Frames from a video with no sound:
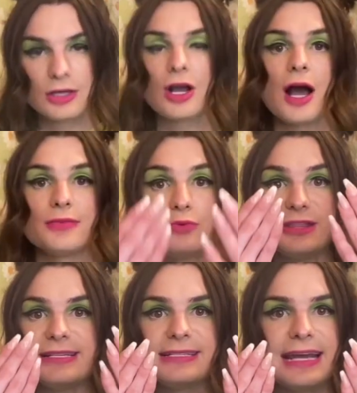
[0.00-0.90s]
God, with
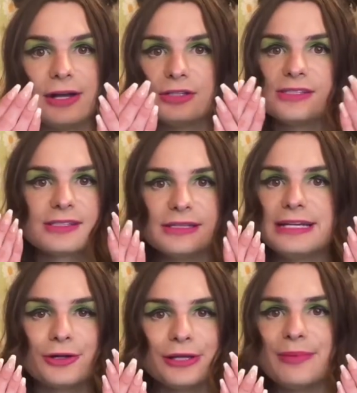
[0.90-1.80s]
these nails,
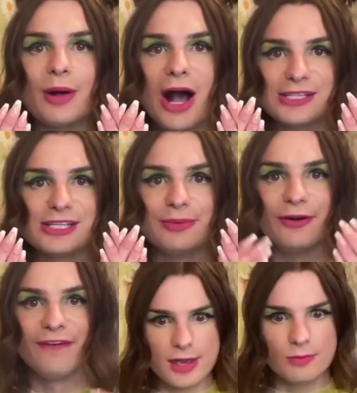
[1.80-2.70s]
nearly
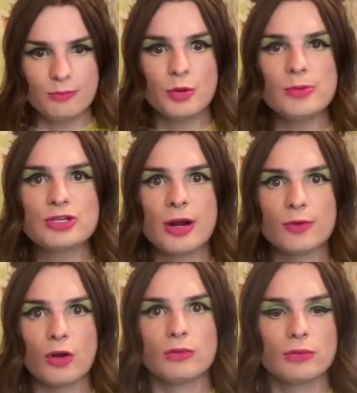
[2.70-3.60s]
impossible. Booby
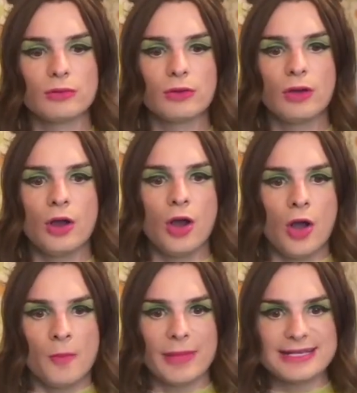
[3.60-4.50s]
drumroll.
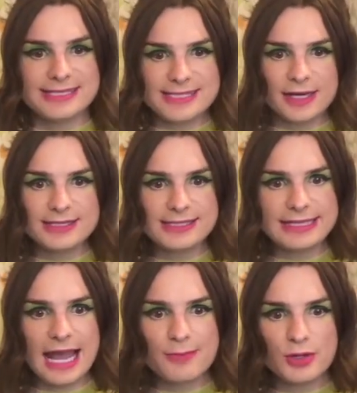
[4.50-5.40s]
My sun is in
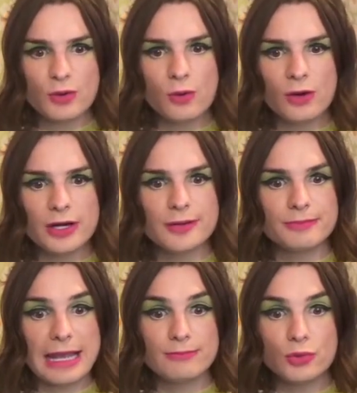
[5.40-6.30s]
Capricorn,
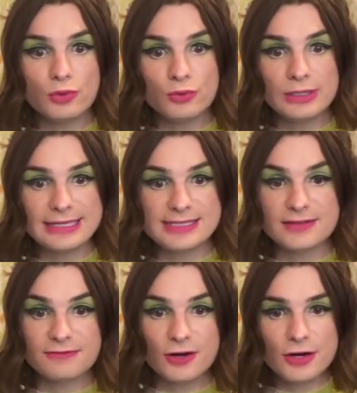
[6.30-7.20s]
my moon is
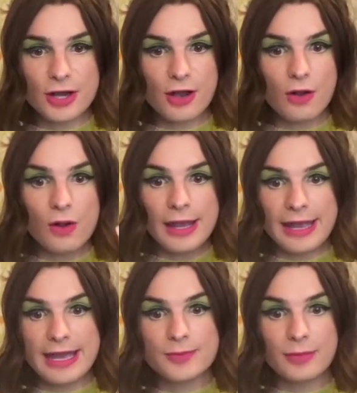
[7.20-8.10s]
in Virgo,
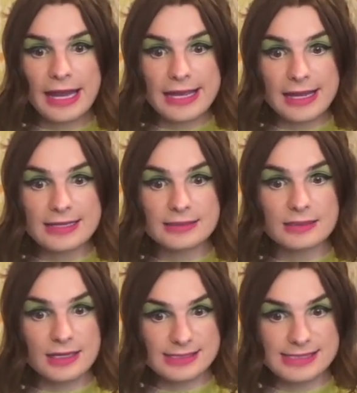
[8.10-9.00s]
and my uh,
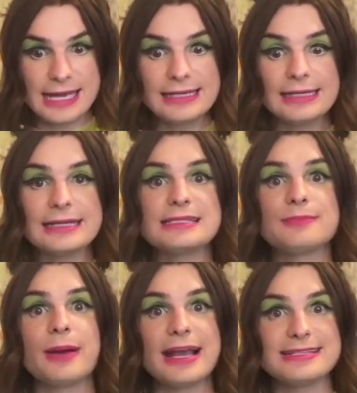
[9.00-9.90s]
ascendant is
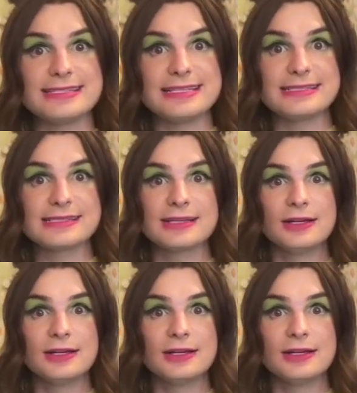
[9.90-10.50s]
in Pisces.